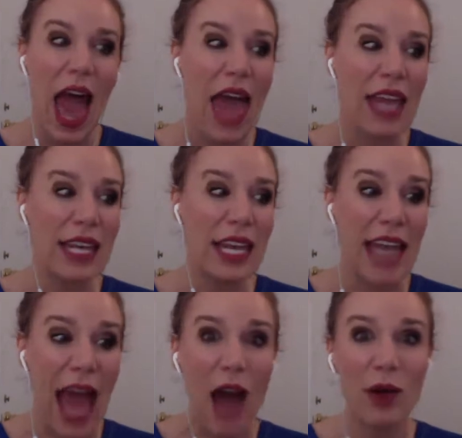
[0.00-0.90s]
And
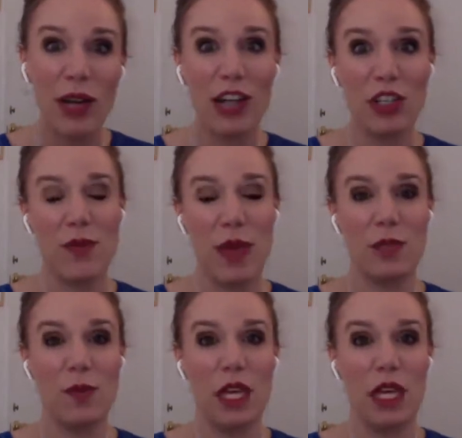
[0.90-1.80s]
now it actually
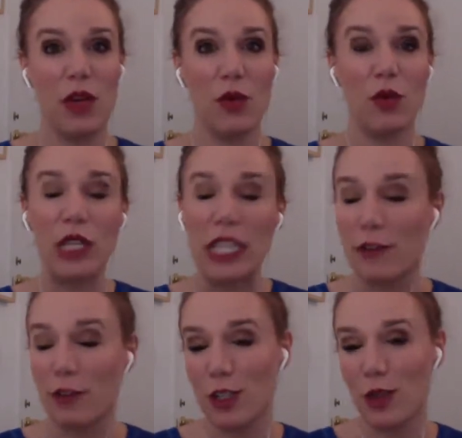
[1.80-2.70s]
makes me really
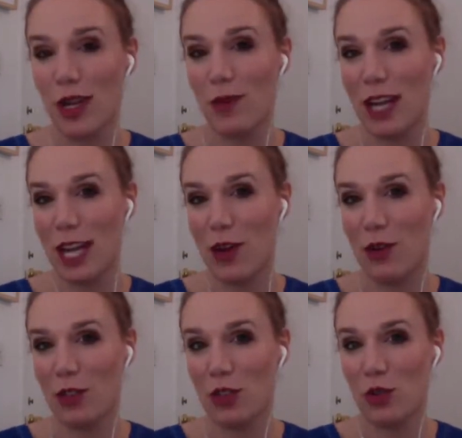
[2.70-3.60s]
frustrated when I
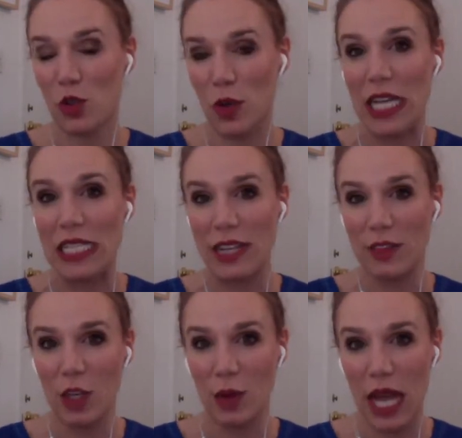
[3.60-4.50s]
go to screenings that
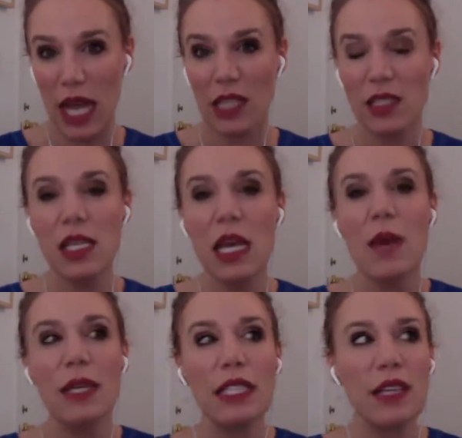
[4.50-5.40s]
have Q&As,
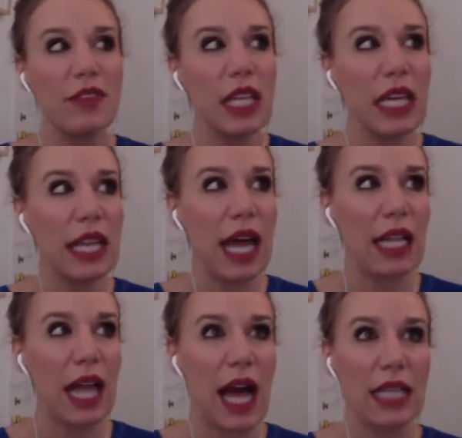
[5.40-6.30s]
because I feel like in that
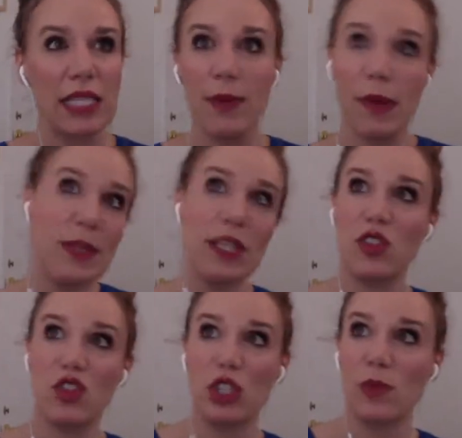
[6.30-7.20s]
class, and maybe this
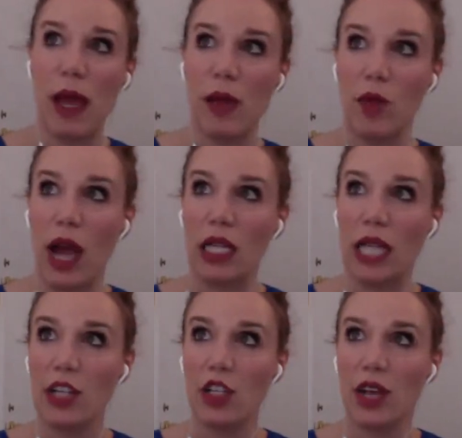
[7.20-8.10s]
is just my
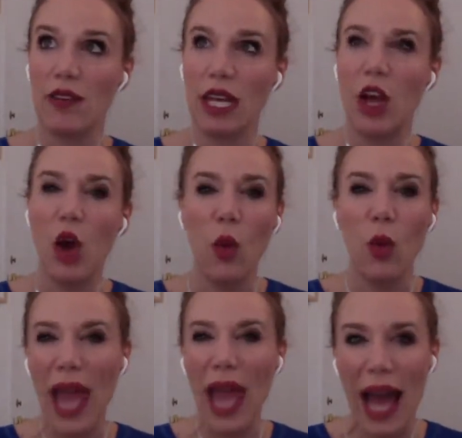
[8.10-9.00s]
recollection of it,
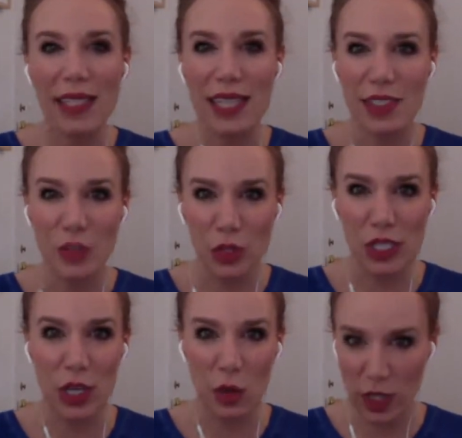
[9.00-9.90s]
we asked
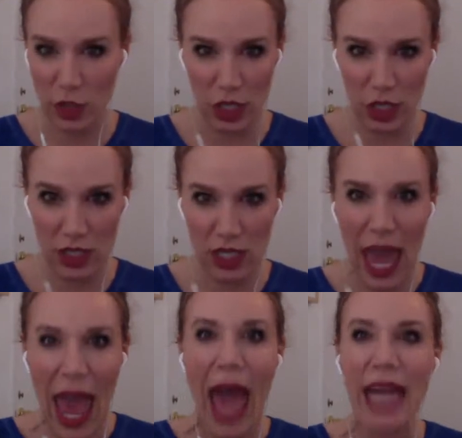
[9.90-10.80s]
interesting questions.
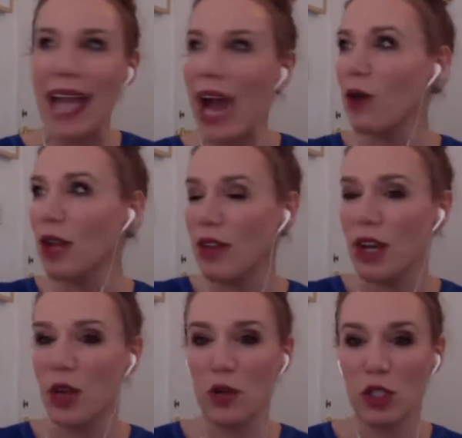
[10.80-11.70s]
And now whenever I
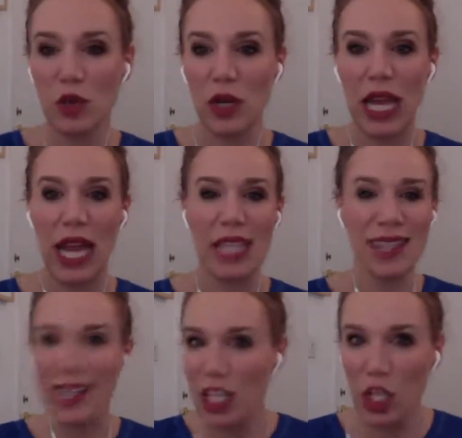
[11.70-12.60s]
go to a screening, it's
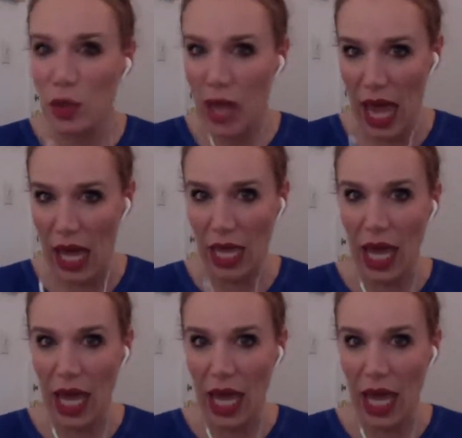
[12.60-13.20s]
not a Q&A.